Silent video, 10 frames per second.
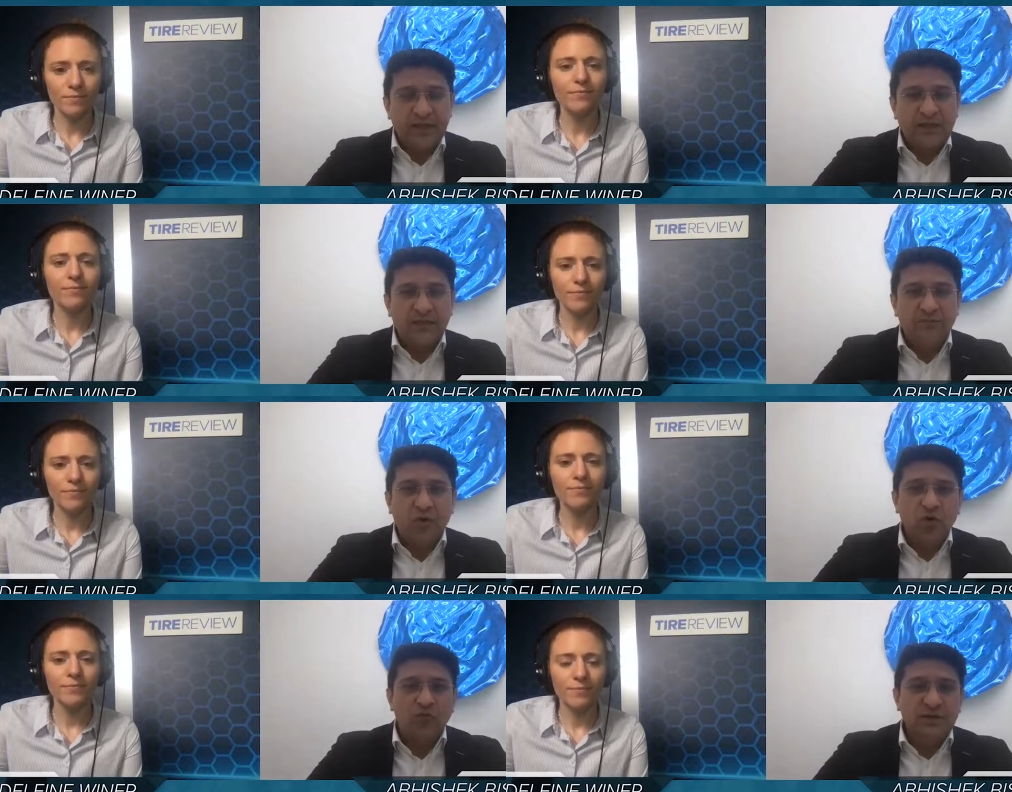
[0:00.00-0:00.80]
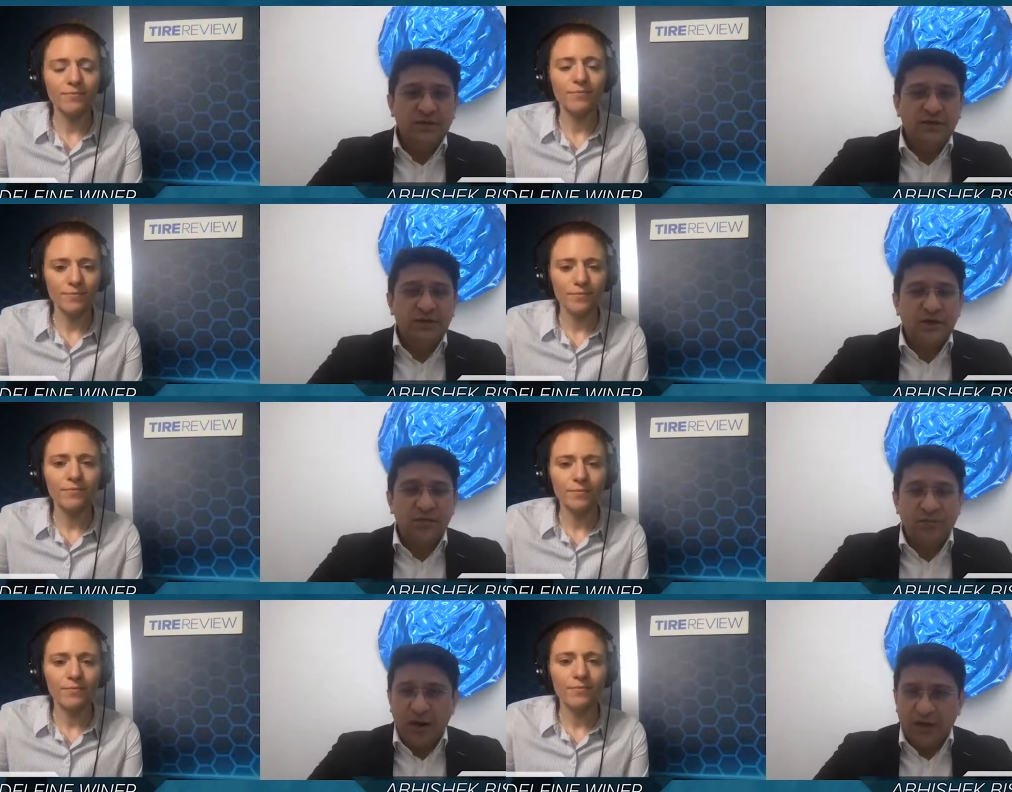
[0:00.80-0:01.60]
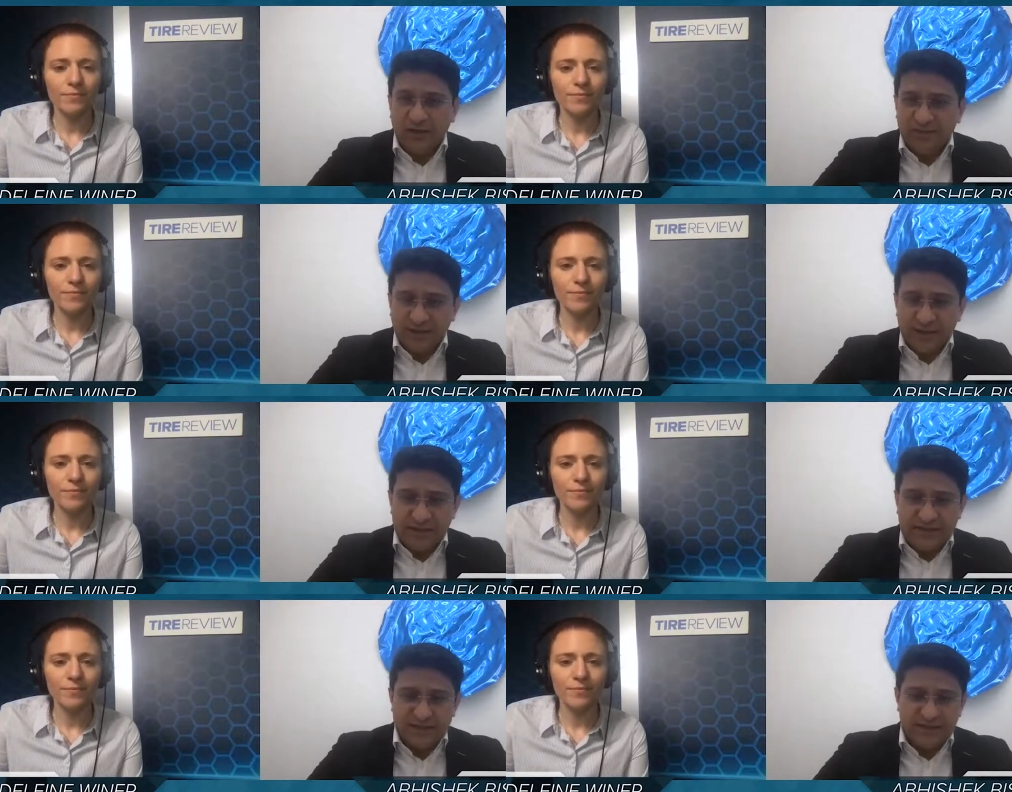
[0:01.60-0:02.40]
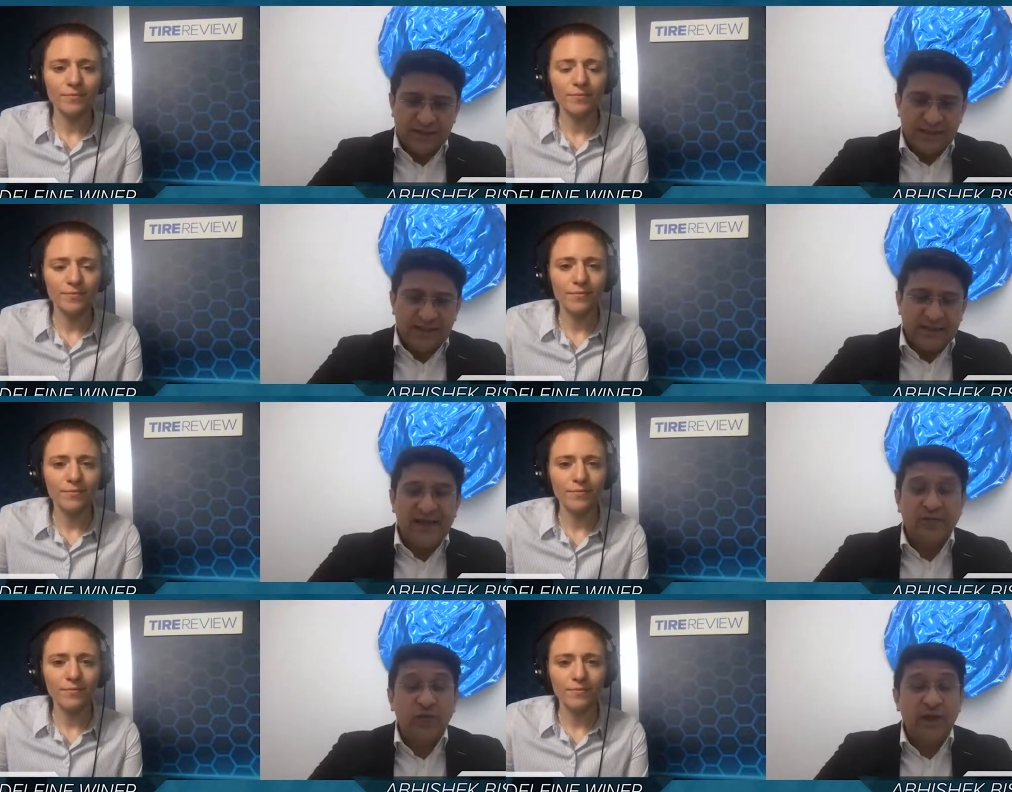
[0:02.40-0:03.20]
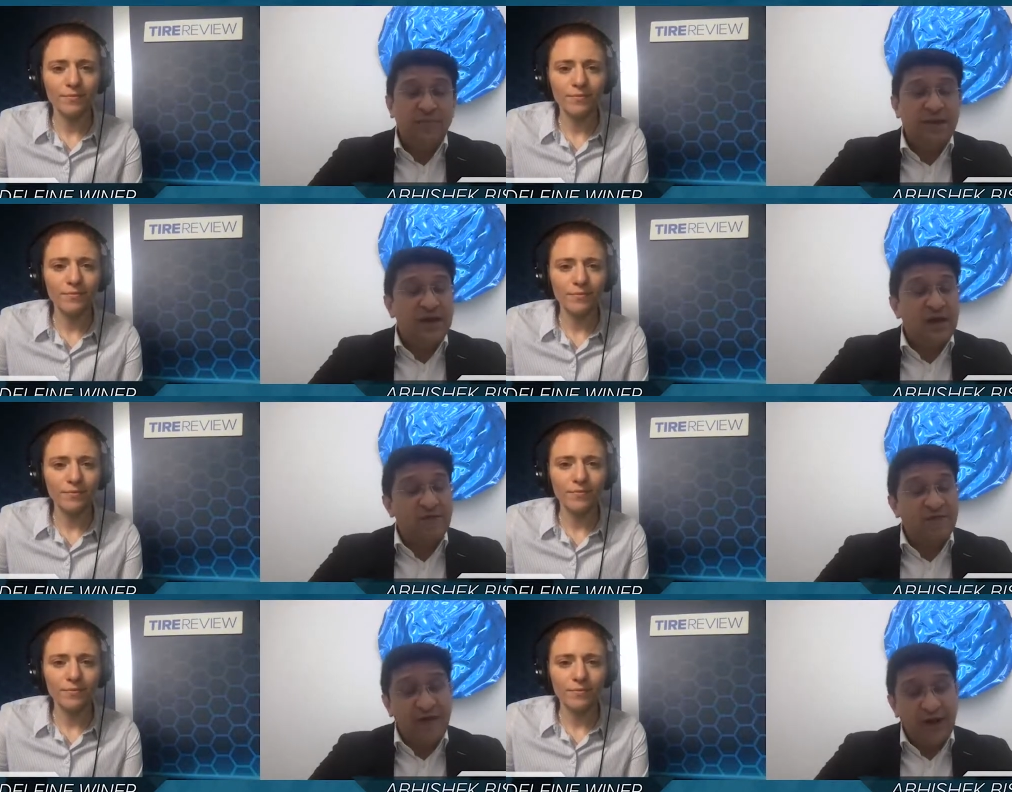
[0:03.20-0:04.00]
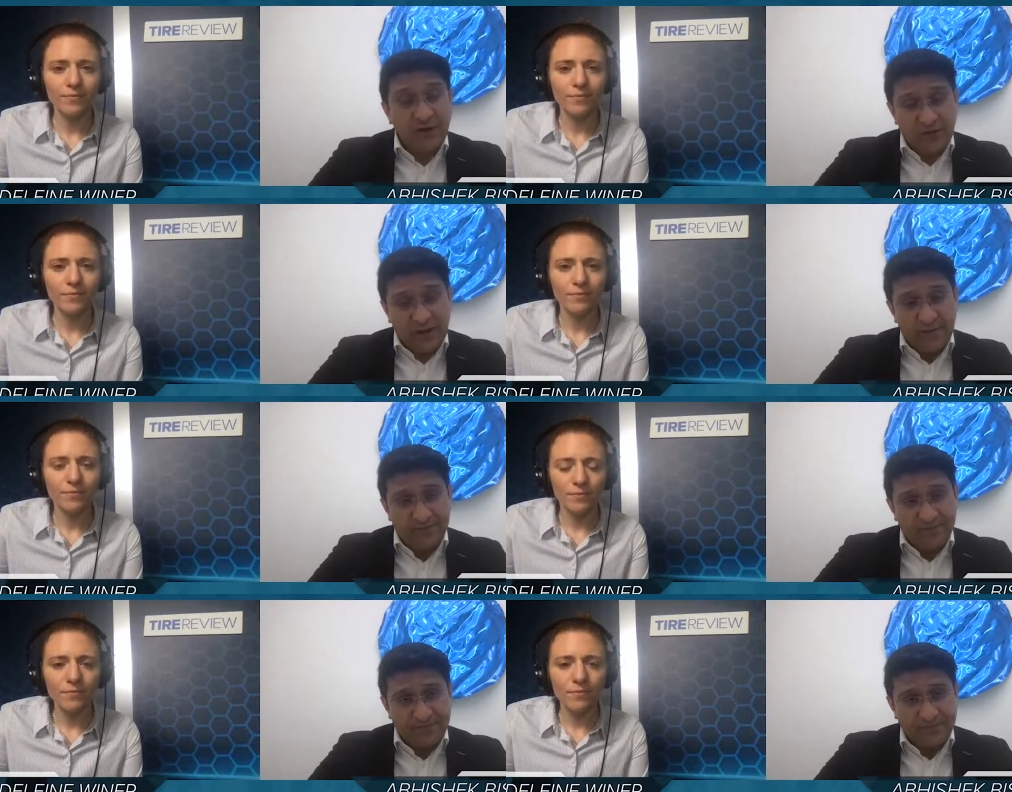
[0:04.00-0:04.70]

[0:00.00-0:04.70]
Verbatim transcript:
Speaker 1: The moment a partner feels that we are being unfair to them,